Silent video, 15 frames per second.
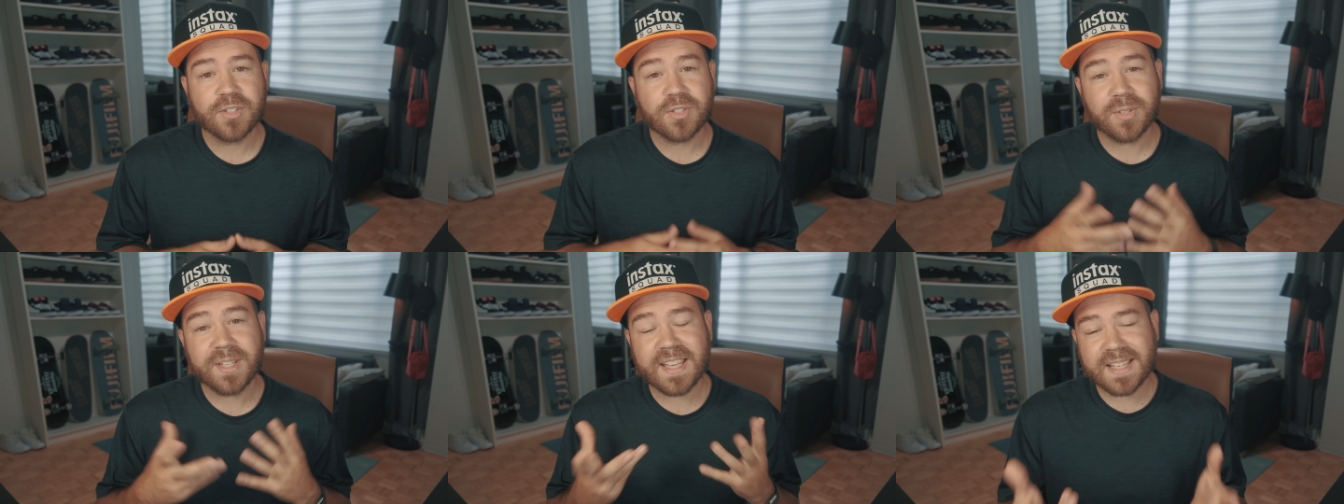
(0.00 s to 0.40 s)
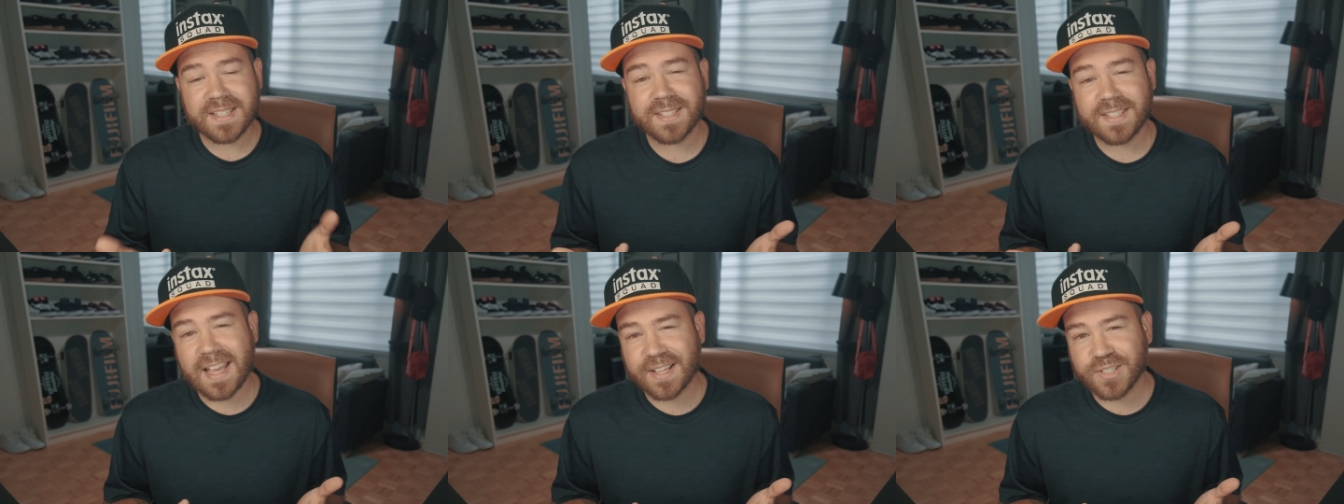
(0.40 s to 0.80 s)
So the
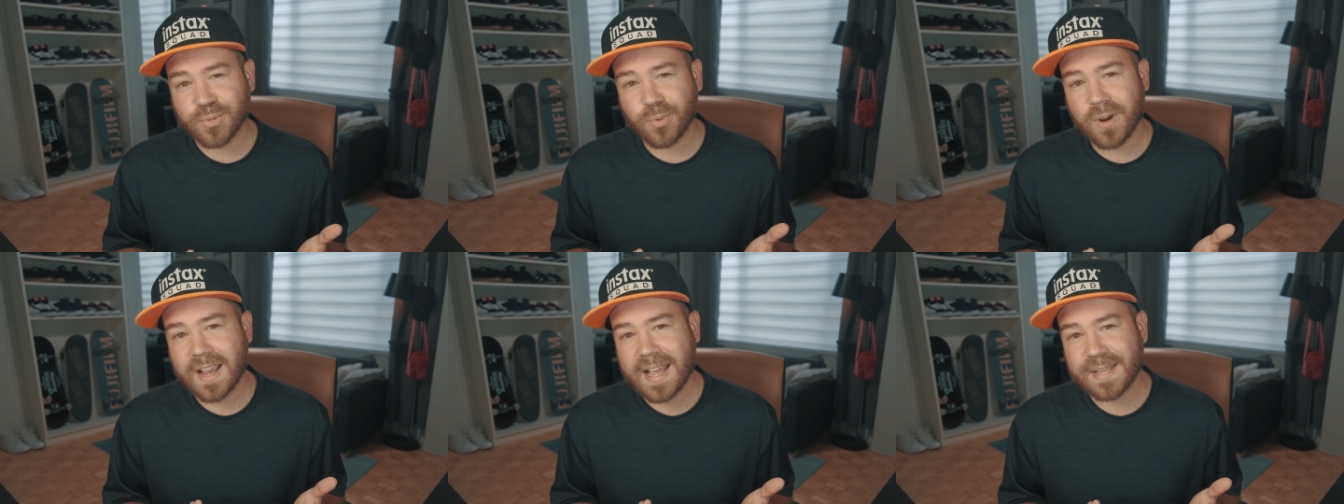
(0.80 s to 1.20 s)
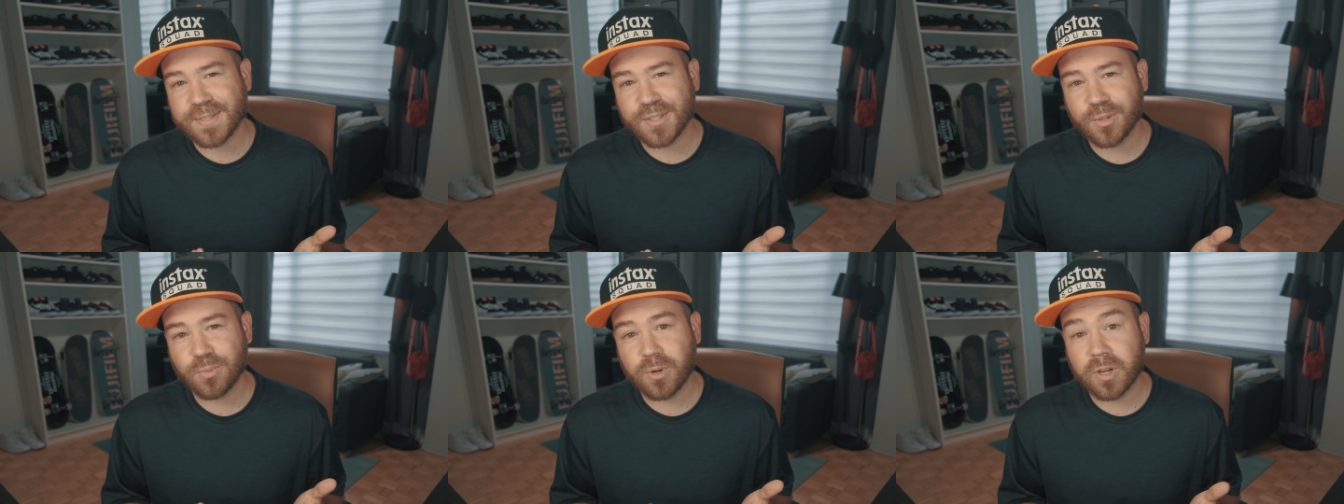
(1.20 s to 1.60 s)
Instax Square
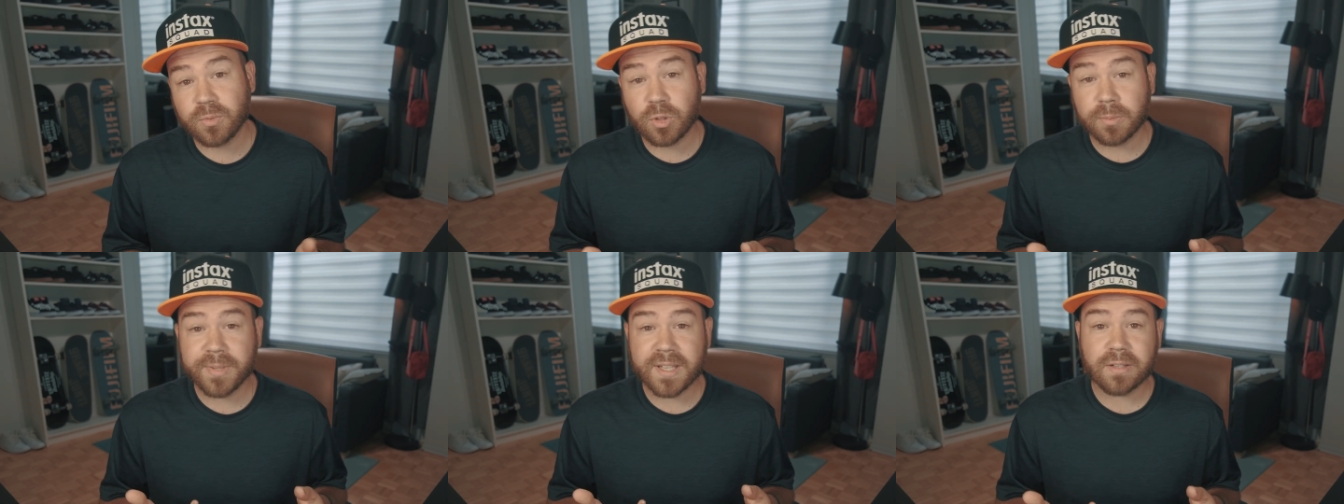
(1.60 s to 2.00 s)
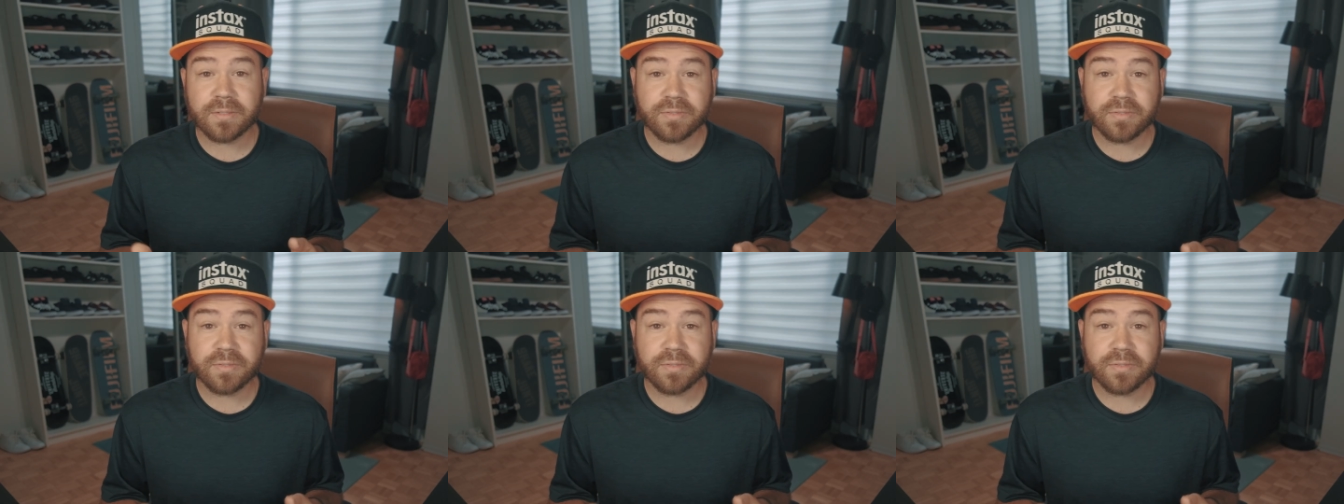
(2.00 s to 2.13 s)
SQ1 will be